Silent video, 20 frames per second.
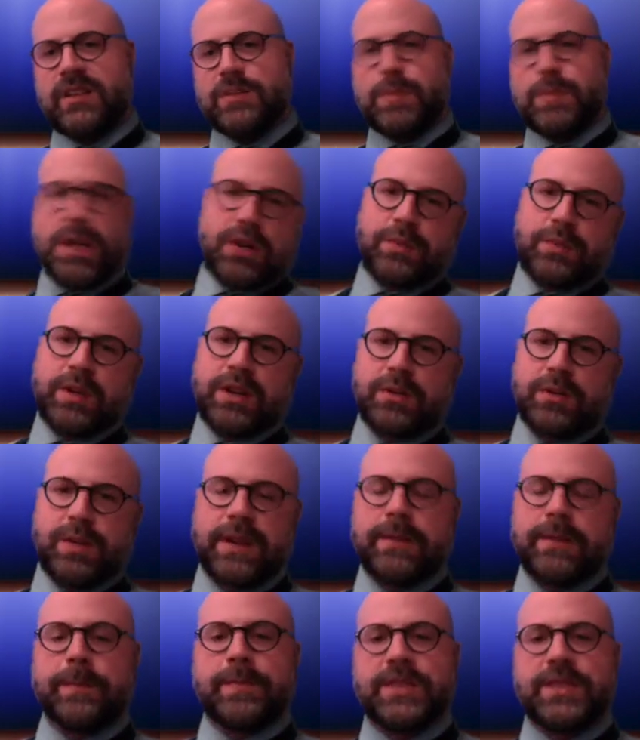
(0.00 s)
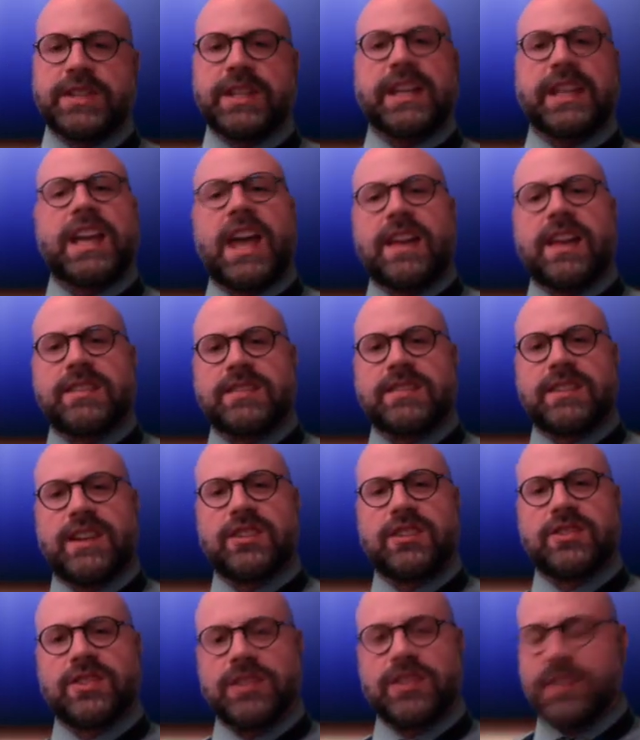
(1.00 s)
Pedal, pedal, pedal to the gas
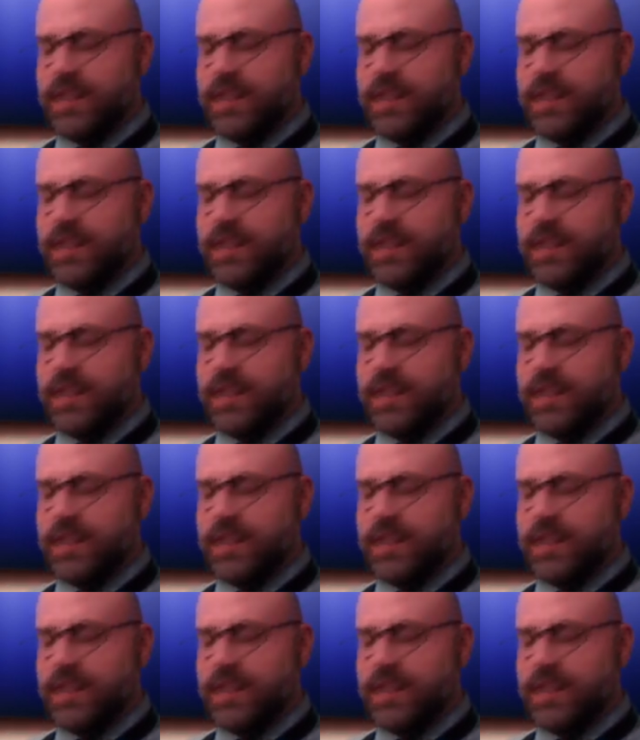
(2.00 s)
station.